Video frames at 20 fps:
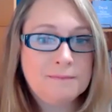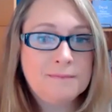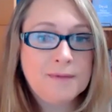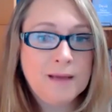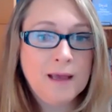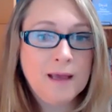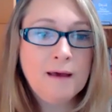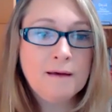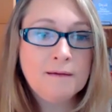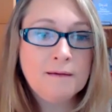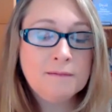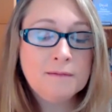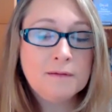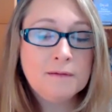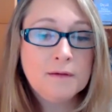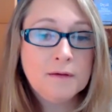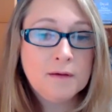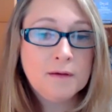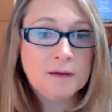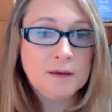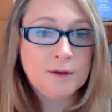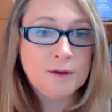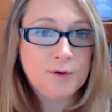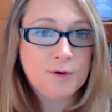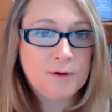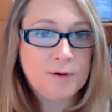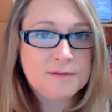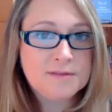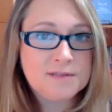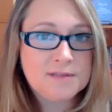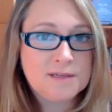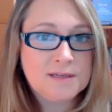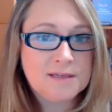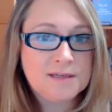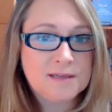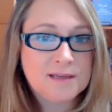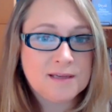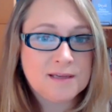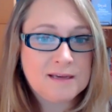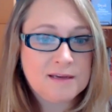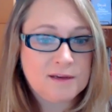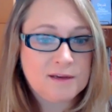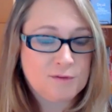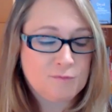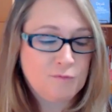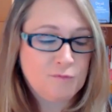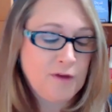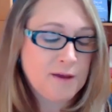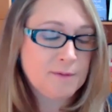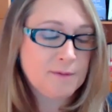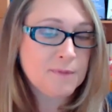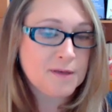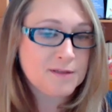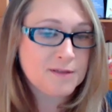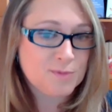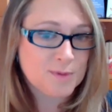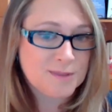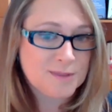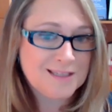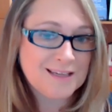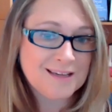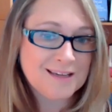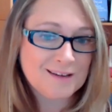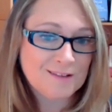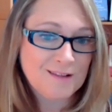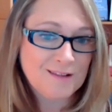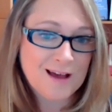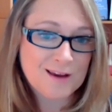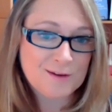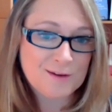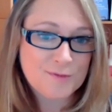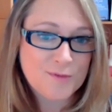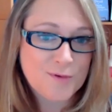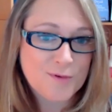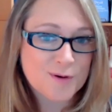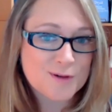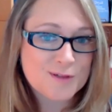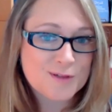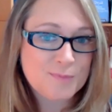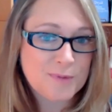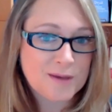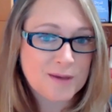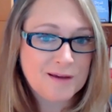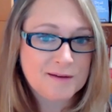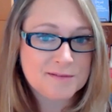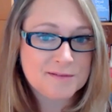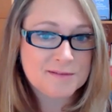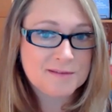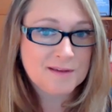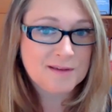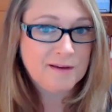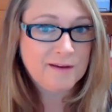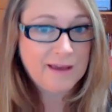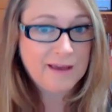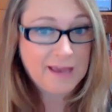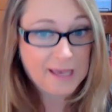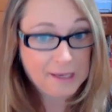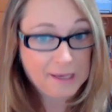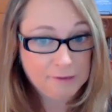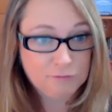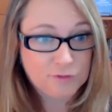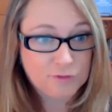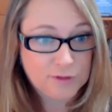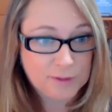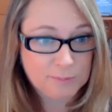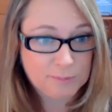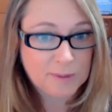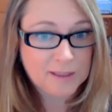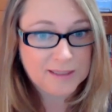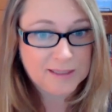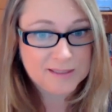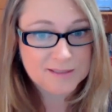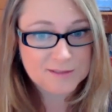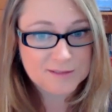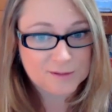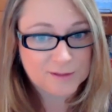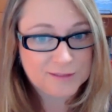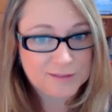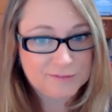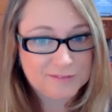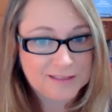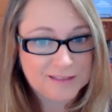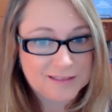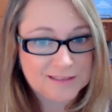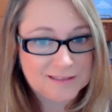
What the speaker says: Yeah. I see it in families. We see it a lot, of course, because everybody's grieving.